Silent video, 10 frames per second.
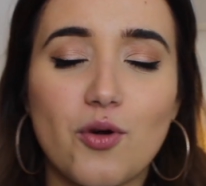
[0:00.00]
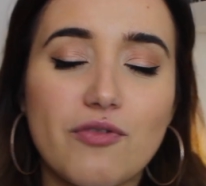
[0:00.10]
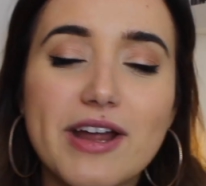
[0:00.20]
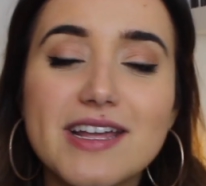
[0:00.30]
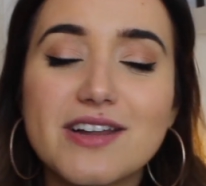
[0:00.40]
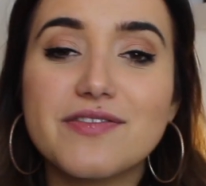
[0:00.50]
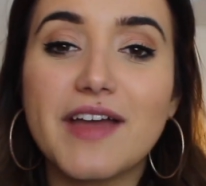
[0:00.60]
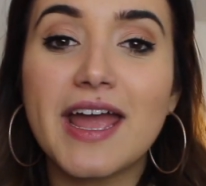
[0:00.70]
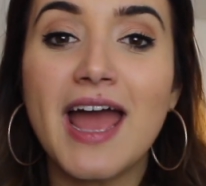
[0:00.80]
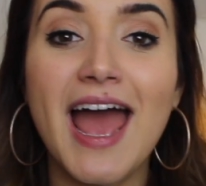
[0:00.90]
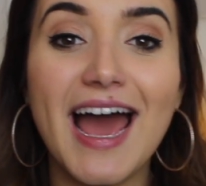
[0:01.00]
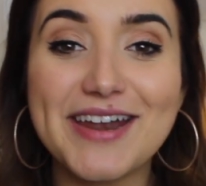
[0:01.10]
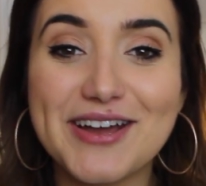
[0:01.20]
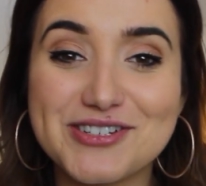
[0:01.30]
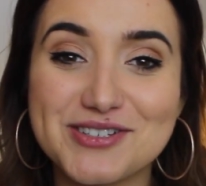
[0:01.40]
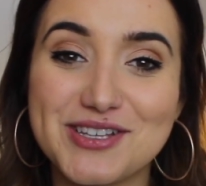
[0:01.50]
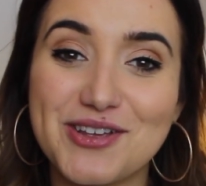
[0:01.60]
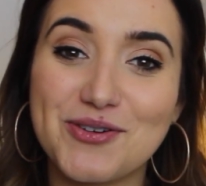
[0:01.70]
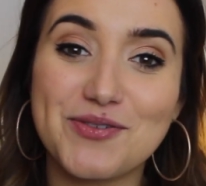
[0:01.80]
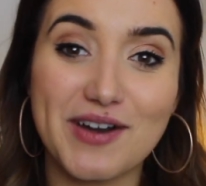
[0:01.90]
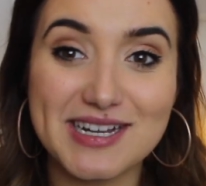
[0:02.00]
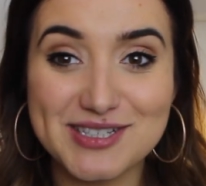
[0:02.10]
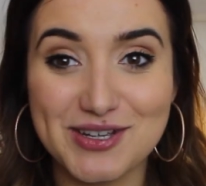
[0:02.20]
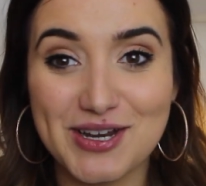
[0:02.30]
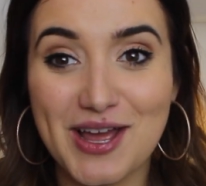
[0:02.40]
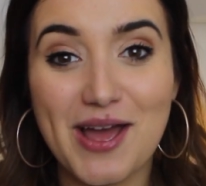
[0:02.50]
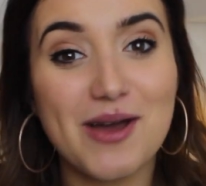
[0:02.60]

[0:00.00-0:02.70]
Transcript: more regular thing. And I shall see you all very soon.